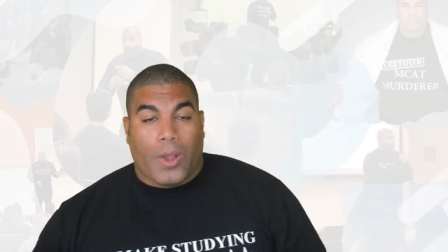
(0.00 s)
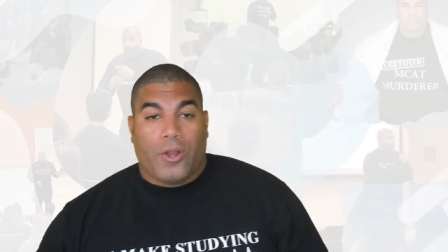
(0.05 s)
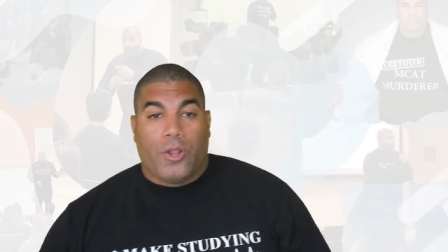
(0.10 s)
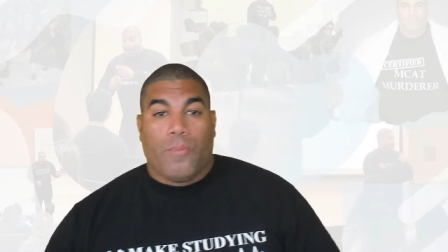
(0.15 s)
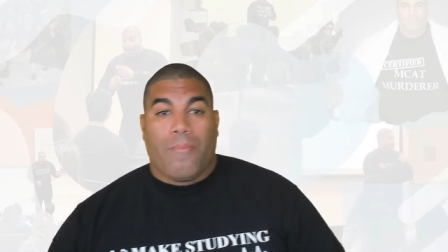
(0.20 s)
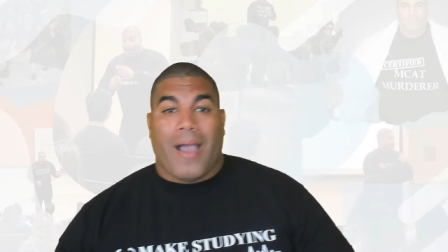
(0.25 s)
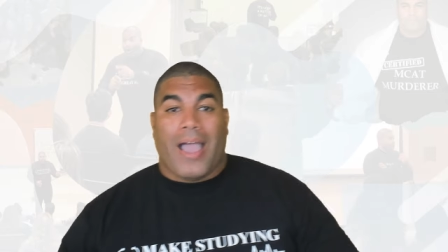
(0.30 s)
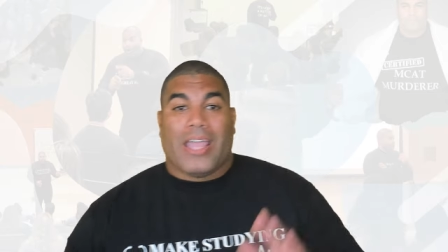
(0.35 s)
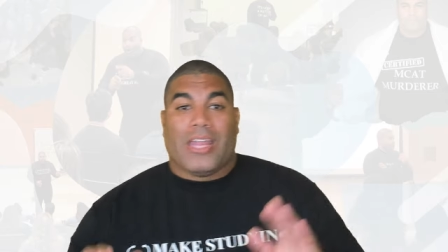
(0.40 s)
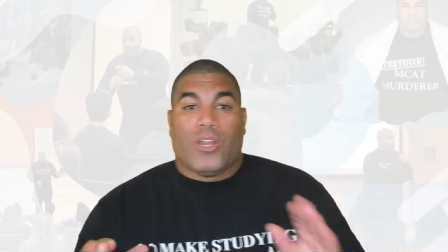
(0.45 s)
do
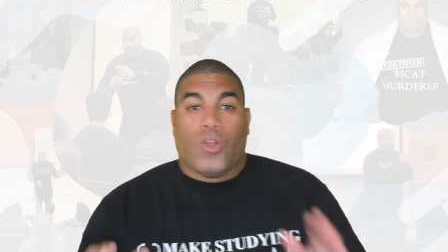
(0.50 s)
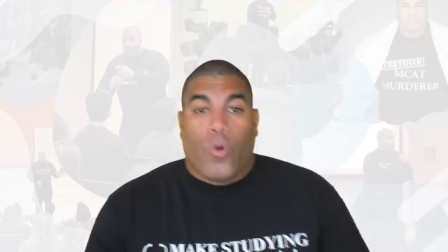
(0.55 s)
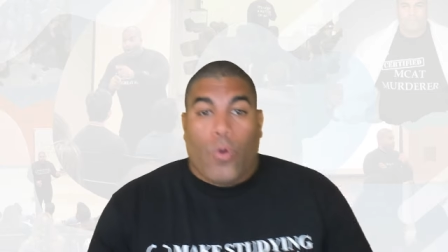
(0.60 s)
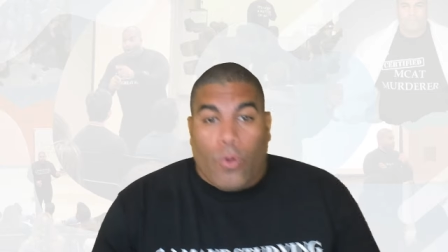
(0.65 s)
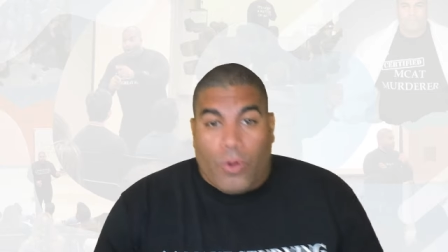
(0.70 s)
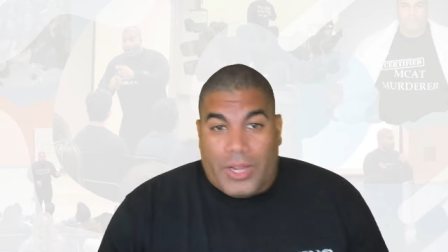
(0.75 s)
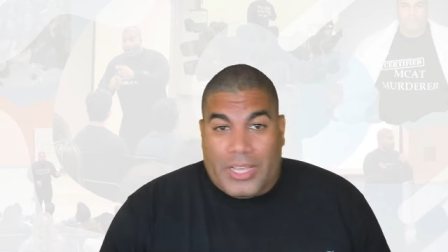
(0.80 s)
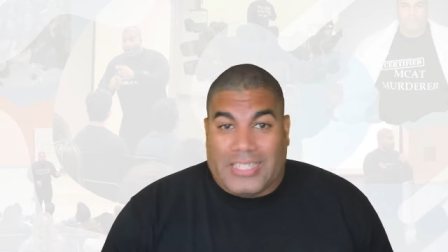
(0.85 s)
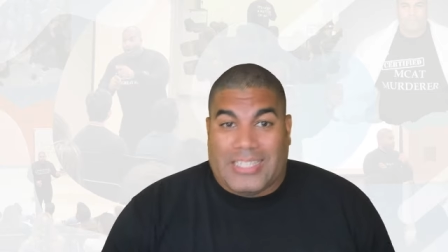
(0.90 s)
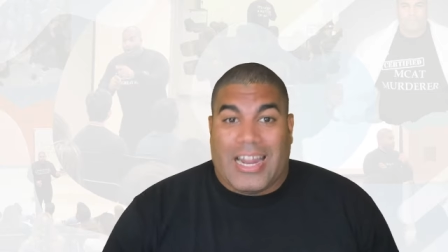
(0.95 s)

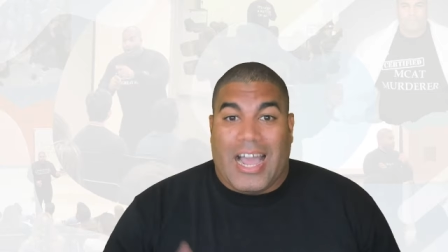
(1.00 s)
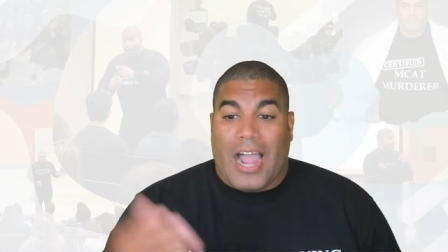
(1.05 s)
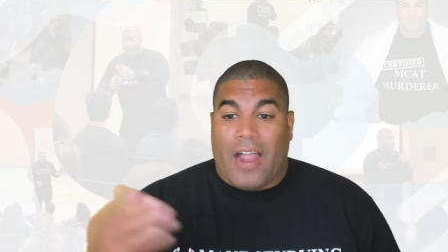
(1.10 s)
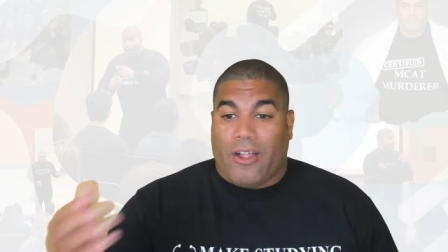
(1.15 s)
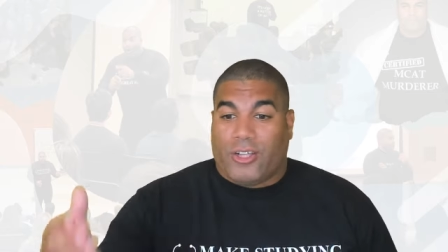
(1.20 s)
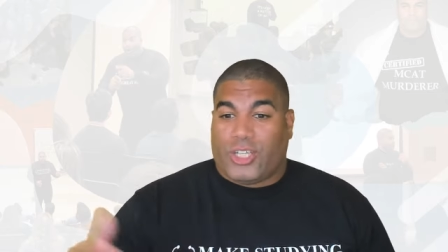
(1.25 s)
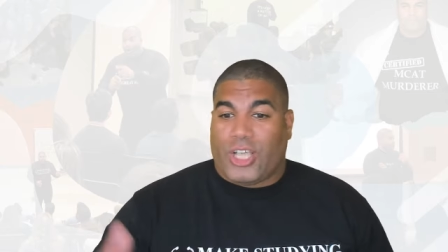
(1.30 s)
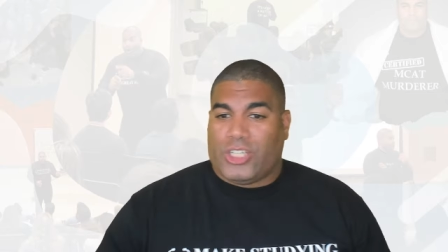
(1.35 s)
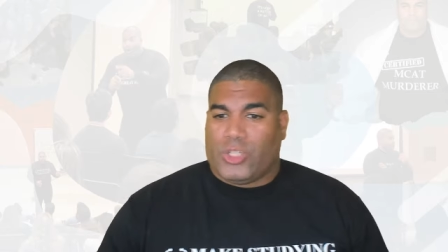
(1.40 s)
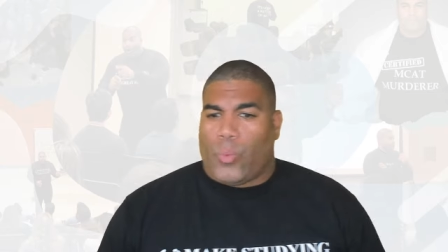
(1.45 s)
minorities in higher
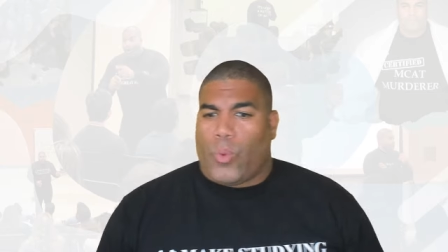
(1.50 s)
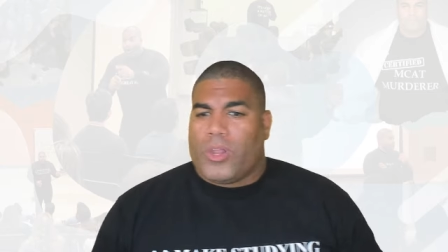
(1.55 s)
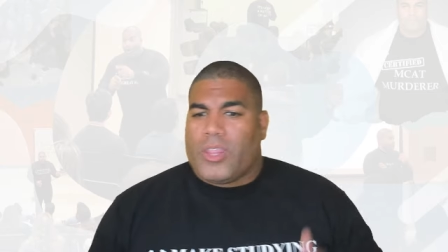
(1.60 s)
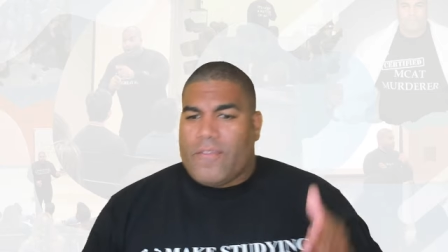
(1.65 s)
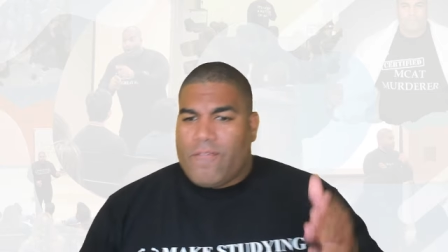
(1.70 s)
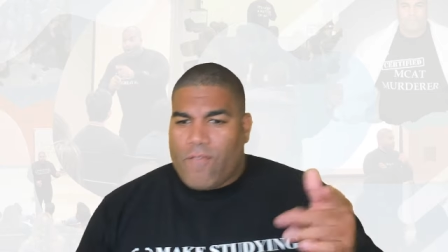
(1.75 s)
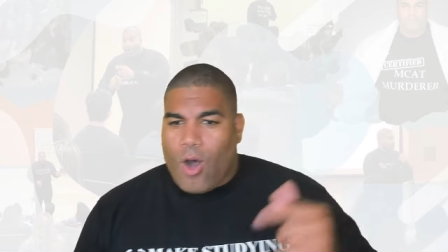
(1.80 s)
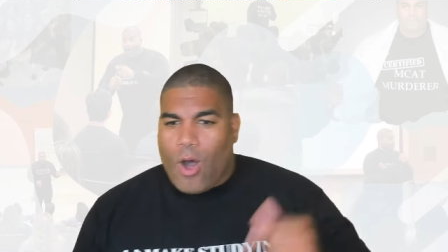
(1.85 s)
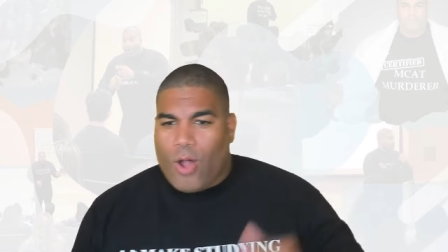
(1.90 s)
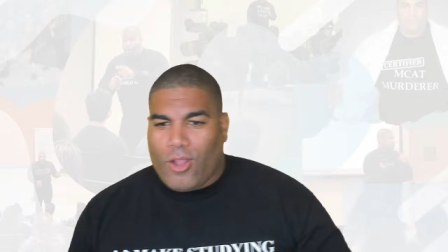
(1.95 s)
education, where do
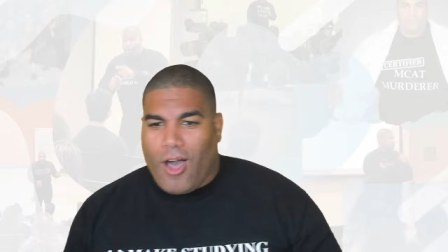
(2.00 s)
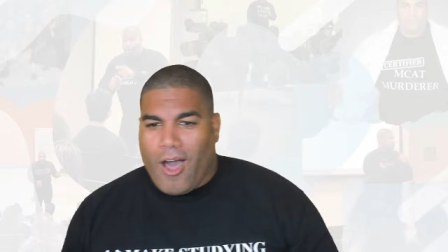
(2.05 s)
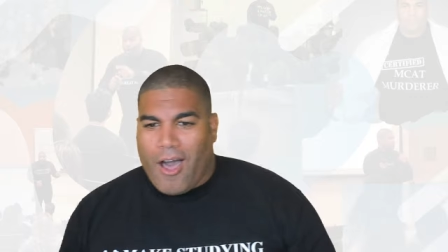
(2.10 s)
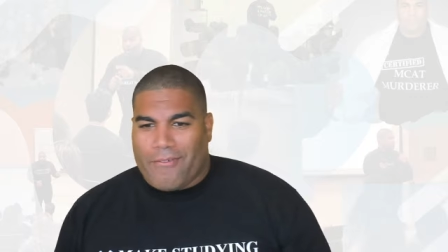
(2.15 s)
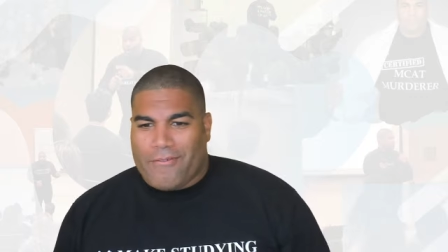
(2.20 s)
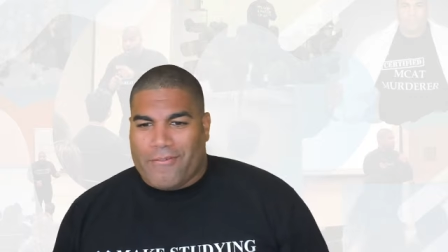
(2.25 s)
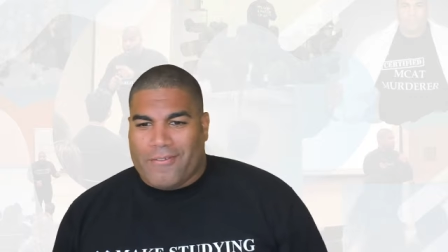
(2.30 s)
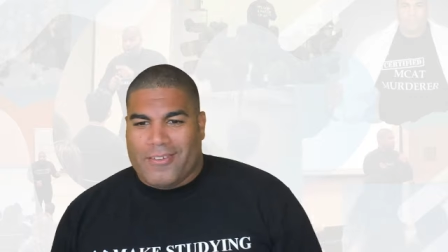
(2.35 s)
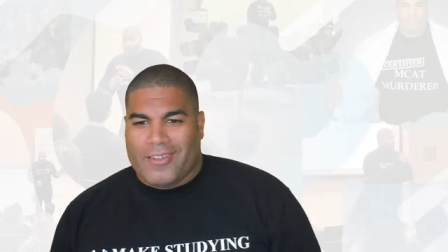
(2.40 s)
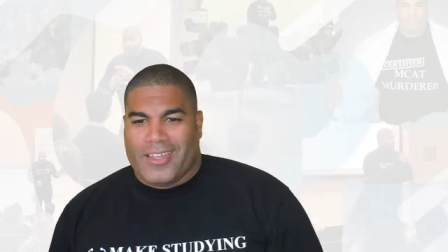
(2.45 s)
they fall off?